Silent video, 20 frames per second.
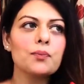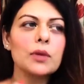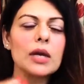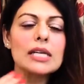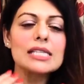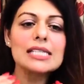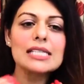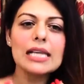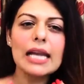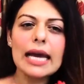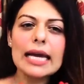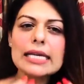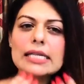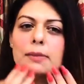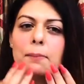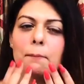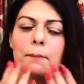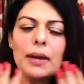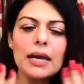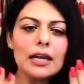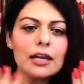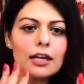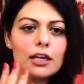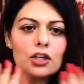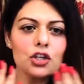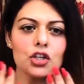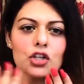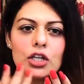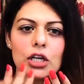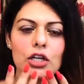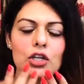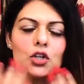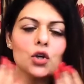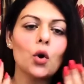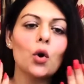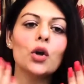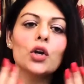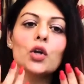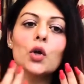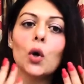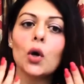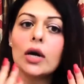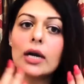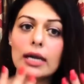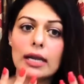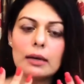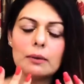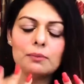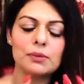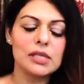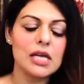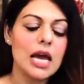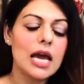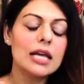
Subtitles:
slight pinkish tinge on your lips.